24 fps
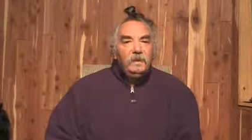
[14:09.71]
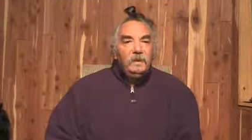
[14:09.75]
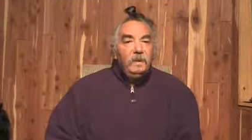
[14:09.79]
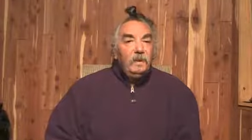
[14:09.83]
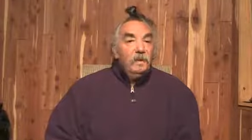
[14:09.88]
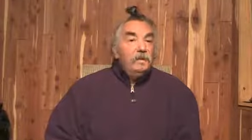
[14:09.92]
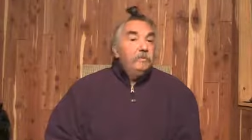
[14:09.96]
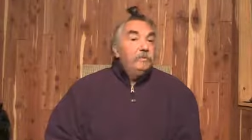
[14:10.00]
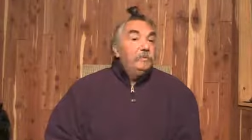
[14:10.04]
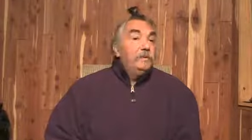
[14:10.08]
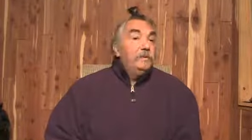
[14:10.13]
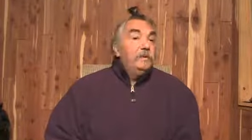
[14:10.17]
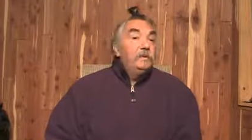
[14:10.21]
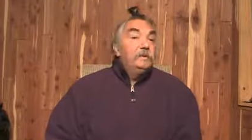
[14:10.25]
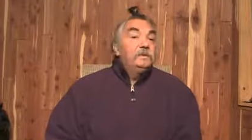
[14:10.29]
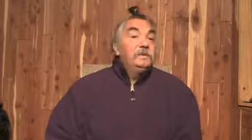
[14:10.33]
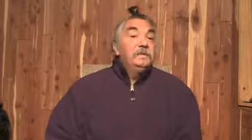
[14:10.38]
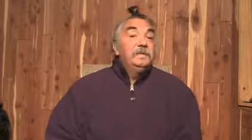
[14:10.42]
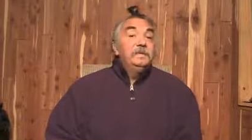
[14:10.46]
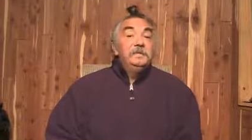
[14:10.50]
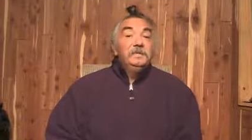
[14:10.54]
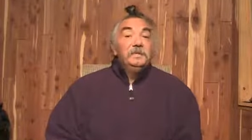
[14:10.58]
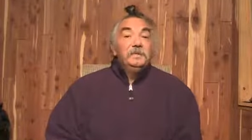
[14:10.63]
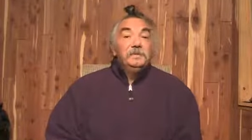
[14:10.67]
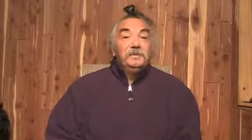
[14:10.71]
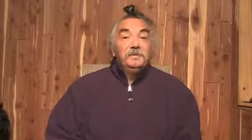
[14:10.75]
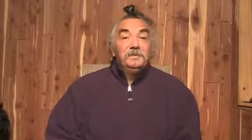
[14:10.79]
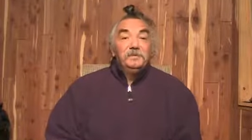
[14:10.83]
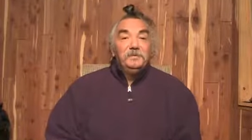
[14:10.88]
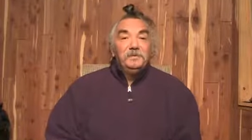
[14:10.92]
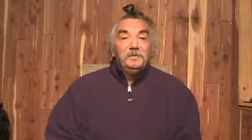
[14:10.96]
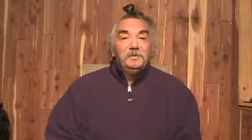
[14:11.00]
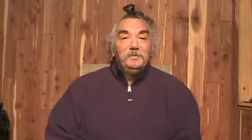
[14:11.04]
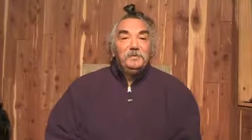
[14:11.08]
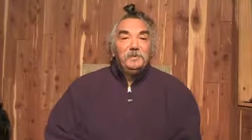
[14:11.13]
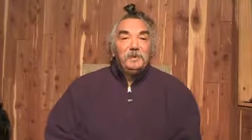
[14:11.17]
And appear as needed.
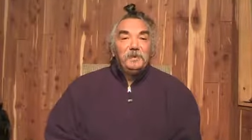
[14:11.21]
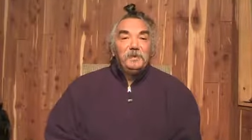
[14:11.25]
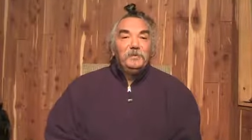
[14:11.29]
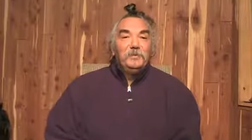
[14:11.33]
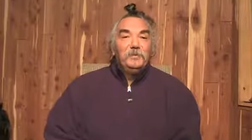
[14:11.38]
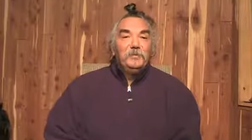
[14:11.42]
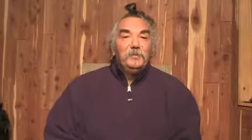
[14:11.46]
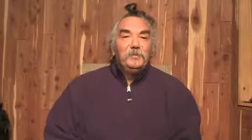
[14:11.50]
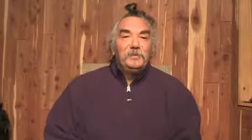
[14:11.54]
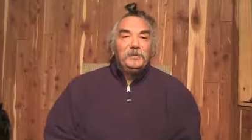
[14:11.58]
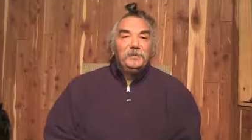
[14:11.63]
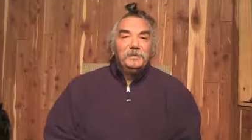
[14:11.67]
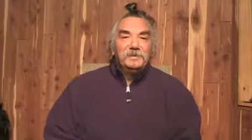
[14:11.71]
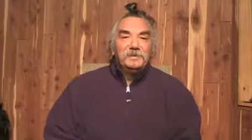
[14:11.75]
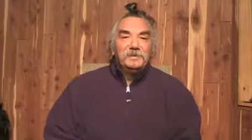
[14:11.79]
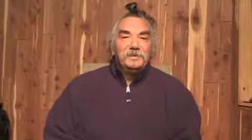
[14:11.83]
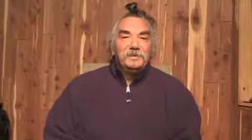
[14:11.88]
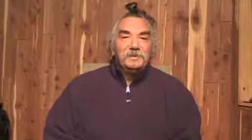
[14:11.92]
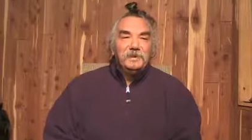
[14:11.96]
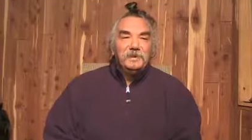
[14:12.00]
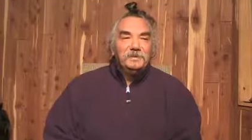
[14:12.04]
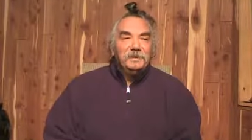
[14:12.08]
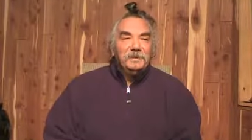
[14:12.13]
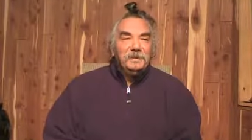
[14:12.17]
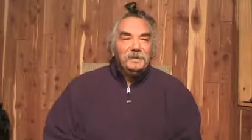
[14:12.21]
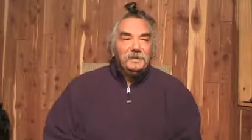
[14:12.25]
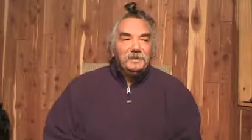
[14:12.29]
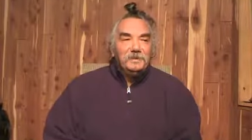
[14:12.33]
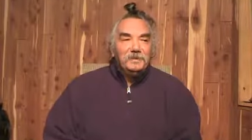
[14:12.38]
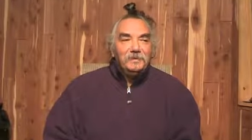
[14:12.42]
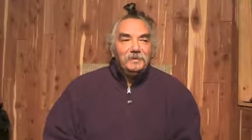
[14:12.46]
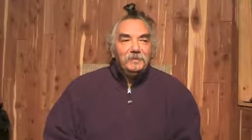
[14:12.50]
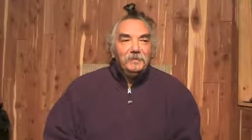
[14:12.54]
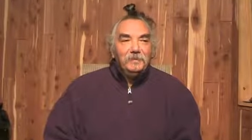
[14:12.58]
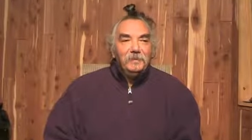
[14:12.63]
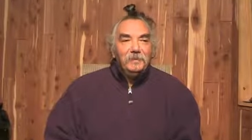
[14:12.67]
Make your appearances as
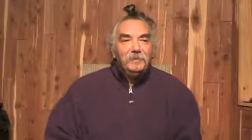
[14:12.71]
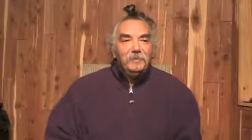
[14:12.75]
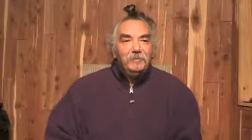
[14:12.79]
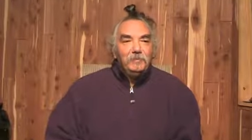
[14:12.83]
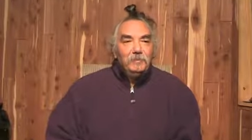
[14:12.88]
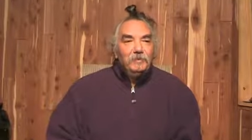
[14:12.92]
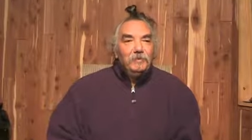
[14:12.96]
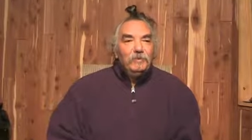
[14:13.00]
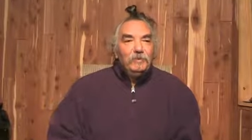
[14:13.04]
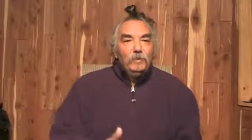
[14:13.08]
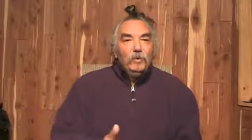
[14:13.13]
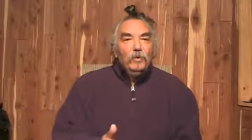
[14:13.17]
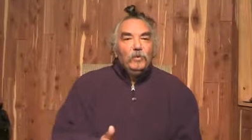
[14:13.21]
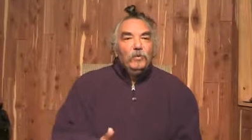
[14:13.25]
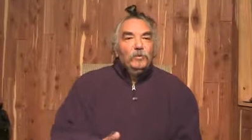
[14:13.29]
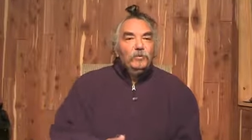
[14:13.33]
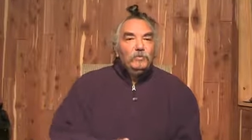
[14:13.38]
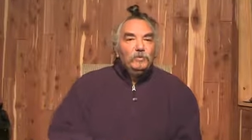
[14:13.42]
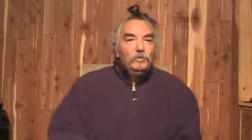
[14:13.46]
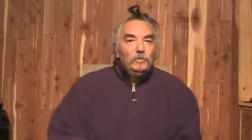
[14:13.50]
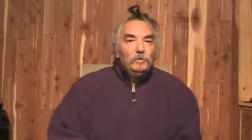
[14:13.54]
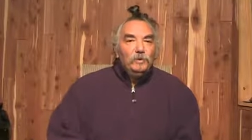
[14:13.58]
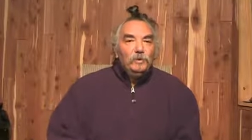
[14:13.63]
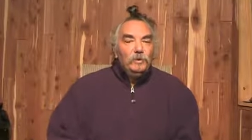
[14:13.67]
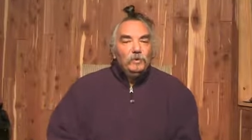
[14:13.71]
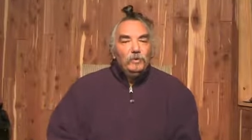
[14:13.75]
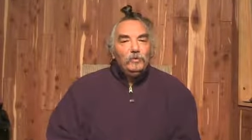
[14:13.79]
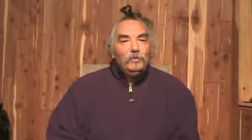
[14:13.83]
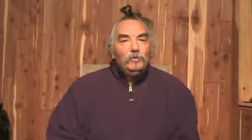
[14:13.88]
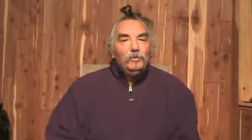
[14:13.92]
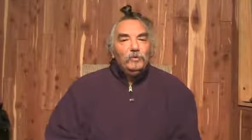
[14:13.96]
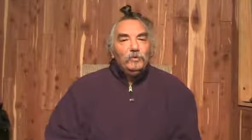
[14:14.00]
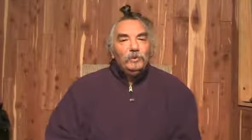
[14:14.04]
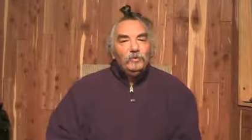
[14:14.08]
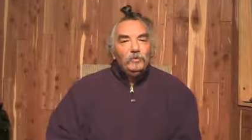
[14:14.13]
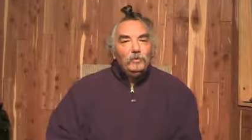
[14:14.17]
needed. But you know who's,
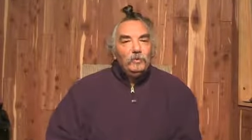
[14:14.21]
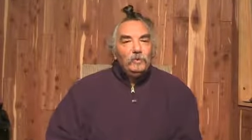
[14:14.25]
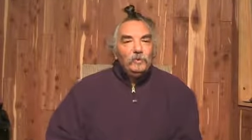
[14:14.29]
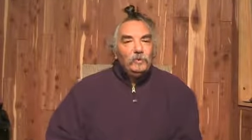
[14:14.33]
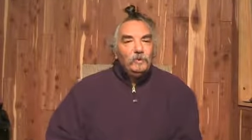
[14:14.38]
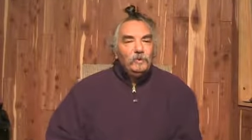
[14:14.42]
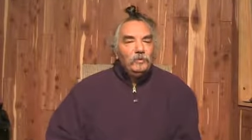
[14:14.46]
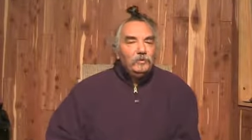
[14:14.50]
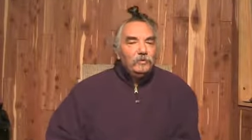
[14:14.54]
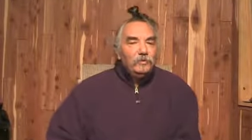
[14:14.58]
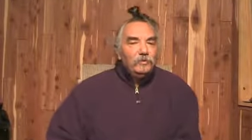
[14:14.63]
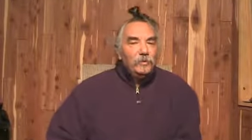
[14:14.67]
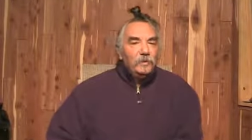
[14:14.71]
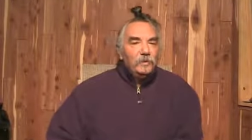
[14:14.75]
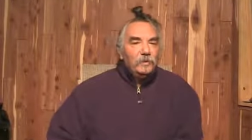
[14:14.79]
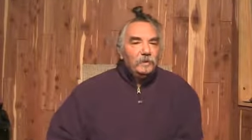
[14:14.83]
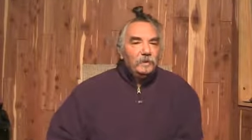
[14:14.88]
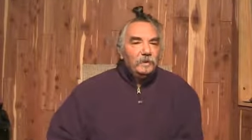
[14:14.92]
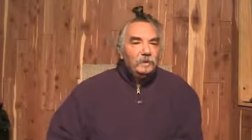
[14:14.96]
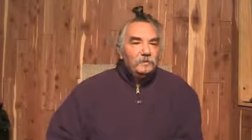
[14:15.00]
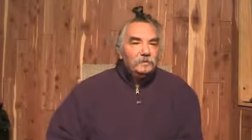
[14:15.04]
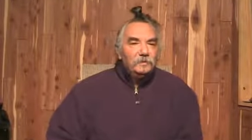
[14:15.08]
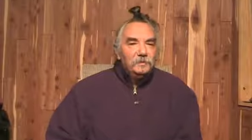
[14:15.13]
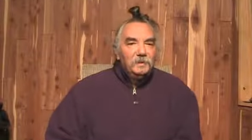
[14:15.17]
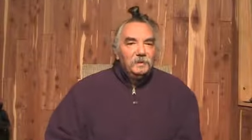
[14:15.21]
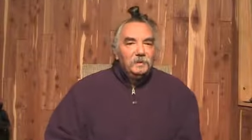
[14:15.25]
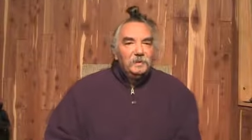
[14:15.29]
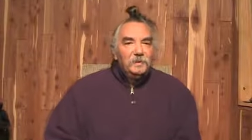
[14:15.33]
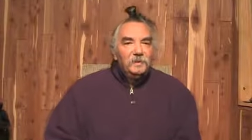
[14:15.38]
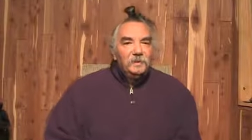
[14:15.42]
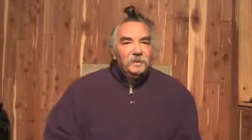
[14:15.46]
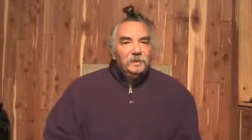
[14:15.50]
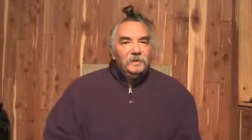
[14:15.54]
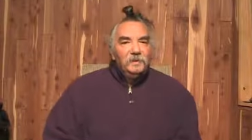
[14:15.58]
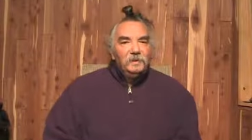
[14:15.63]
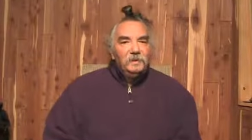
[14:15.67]
who's really running the show
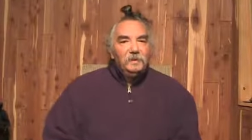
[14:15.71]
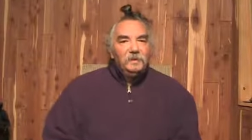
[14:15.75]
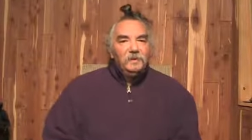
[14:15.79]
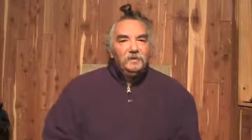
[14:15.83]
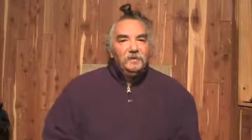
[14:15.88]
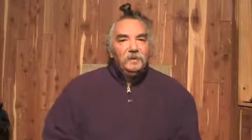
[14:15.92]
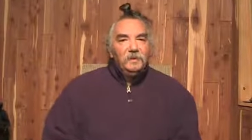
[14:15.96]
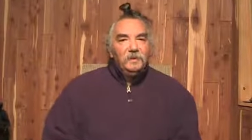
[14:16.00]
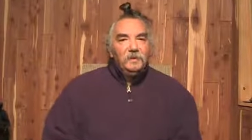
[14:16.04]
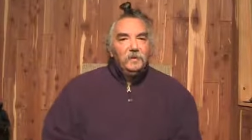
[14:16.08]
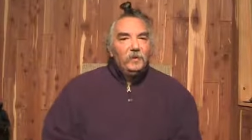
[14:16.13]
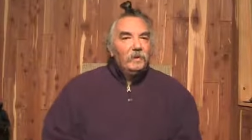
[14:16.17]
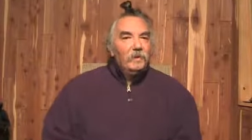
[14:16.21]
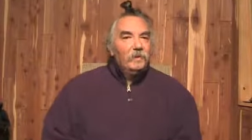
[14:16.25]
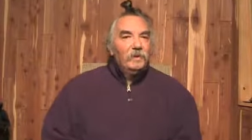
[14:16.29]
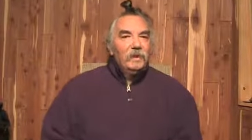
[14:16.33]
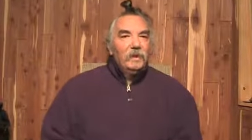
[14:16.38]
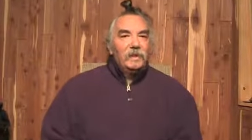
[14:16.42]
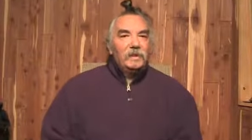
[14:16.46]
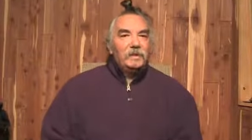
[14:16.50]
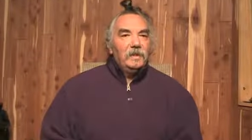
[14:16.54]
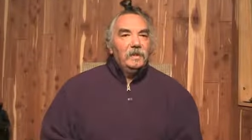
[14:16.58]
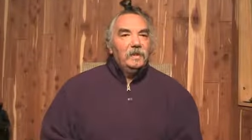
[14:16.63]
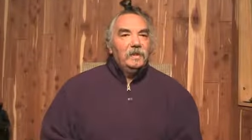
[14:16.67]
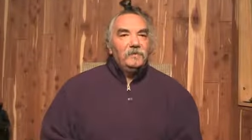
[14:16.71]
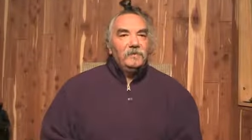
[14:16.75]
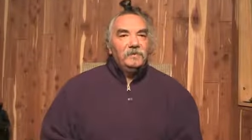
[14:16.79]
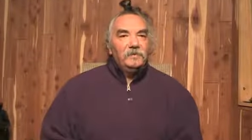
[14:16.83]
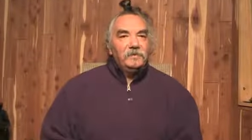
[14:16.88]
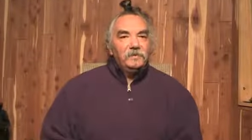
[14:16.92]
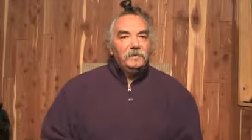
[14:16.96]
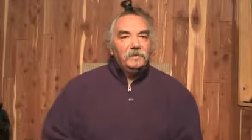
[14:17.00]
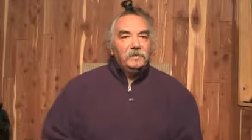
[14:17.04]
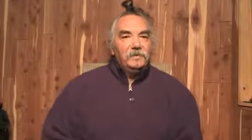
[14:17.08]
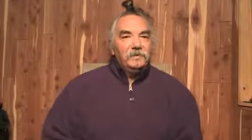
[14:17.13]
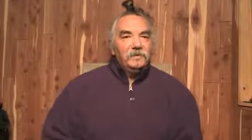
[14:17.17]
then. And all that
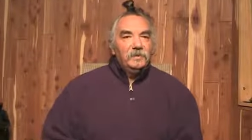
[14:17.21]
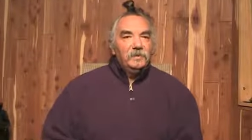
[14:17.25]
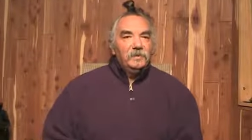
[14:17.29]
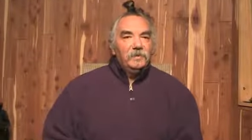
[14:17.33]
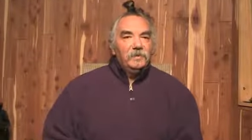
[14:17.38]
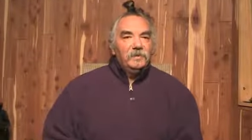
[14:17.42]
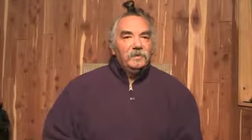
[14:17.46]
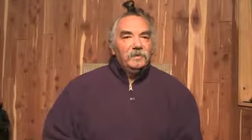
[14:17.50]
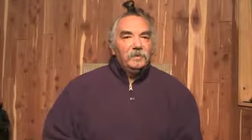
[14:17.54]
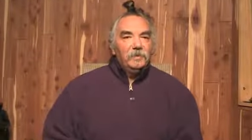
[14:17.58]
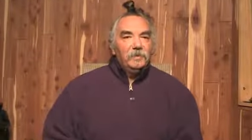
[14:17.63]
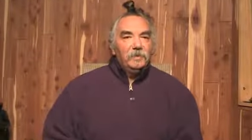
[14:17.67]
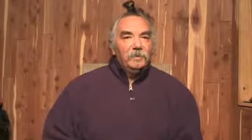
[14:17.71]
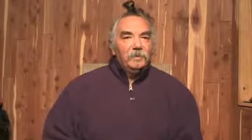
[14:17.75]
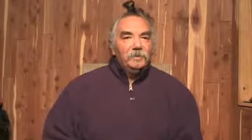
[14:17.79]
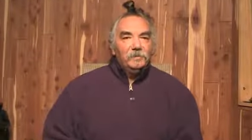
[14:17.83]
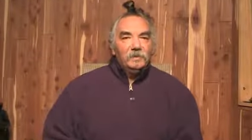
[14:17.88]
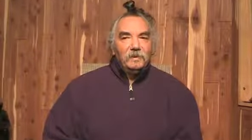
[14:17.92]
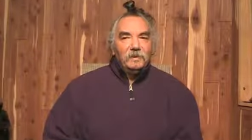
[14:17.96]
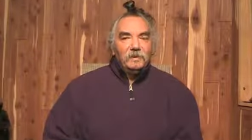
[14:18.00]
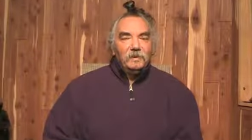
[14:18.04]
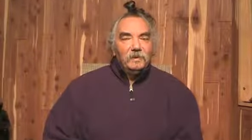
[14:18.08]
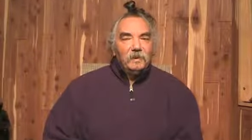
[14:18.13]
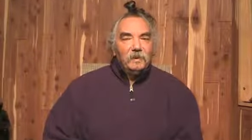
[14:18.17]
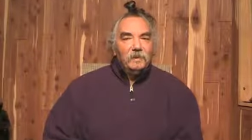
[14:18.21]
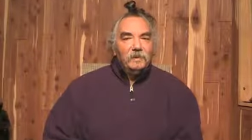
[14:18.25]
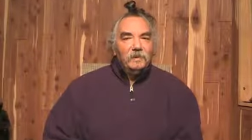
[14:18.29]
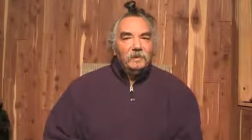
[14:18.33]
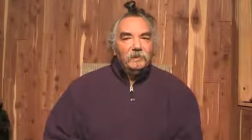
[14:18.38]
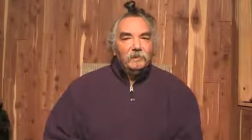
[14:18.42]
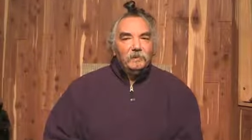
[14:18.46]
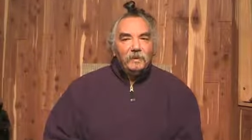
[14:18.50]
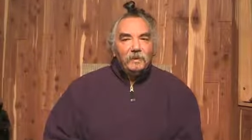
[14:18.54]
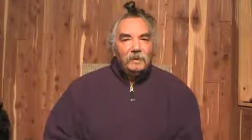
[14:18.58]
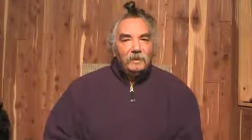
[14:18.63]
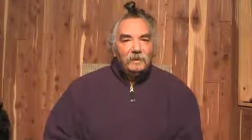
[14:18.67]
consciousness that is supposedly there in the
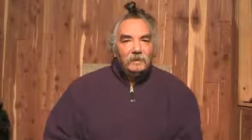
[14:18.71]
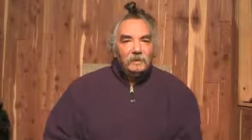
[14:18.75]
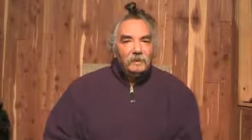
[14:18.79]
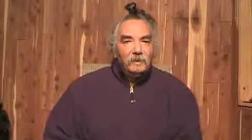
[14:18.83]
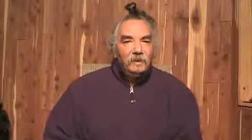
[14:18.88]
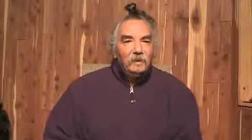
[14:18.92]
brain